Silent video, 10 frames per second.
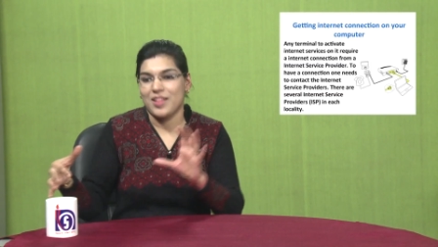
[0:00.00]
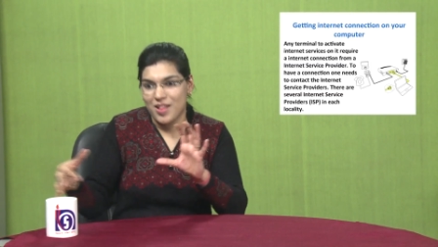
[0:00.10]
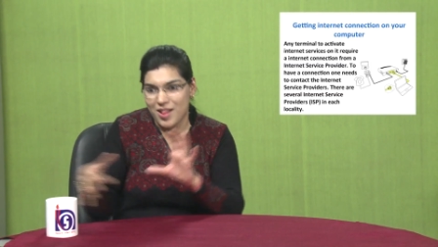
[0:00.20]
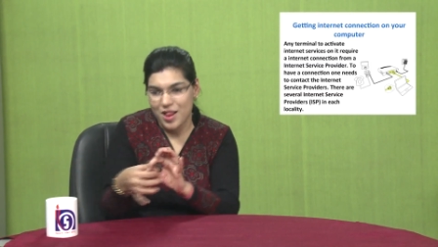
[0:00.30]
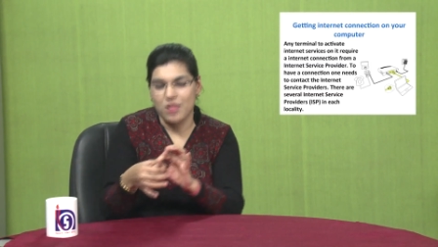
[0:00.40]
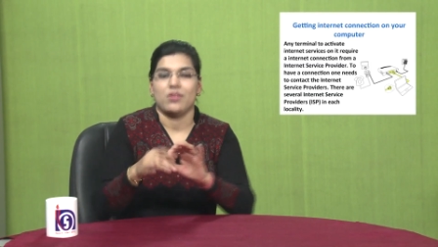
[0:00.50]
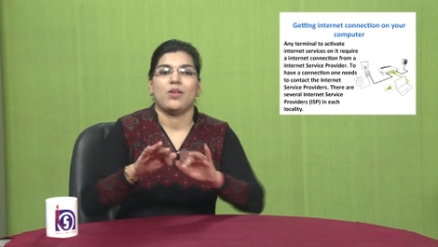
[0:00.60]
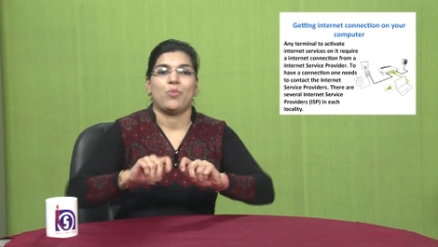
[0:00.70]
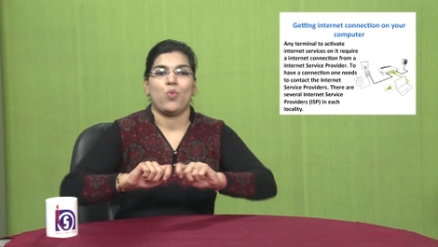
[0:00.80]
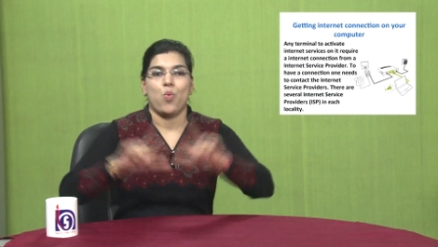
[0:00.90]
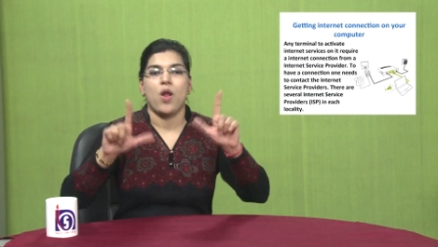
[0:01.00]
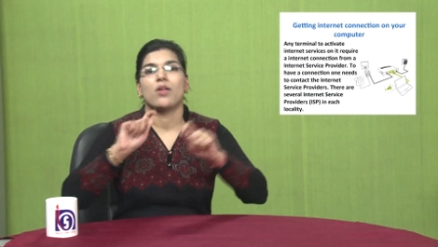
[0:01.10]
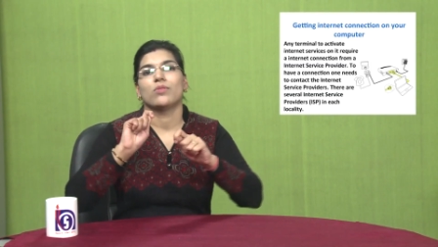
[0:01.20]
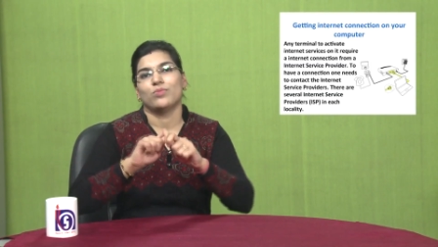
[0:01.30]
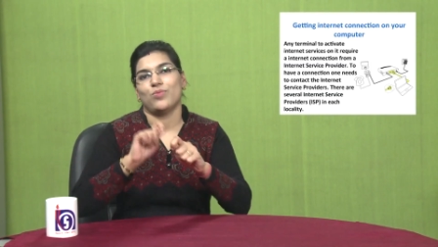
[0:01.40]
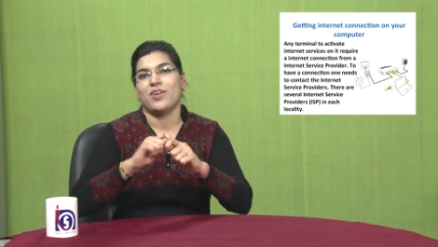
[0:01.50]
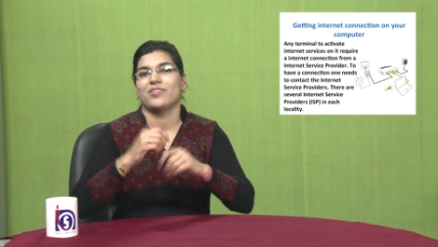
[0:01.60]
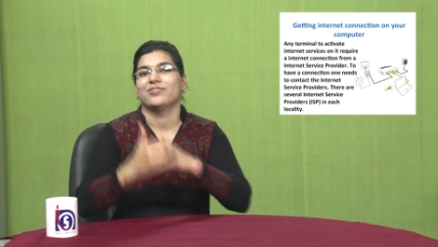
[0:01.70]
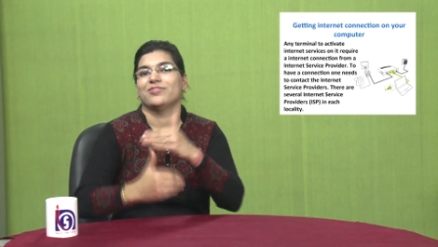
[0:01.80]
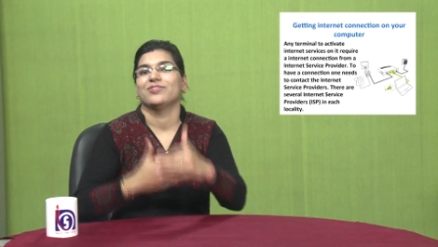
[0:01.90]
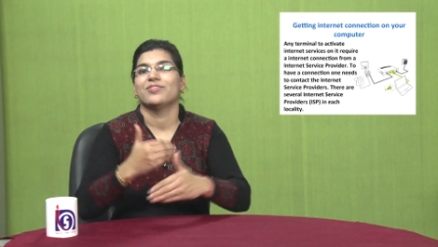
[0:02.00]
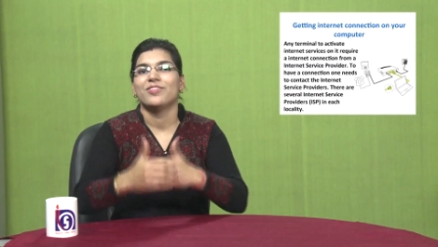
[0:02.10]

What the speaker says: these have passwords too.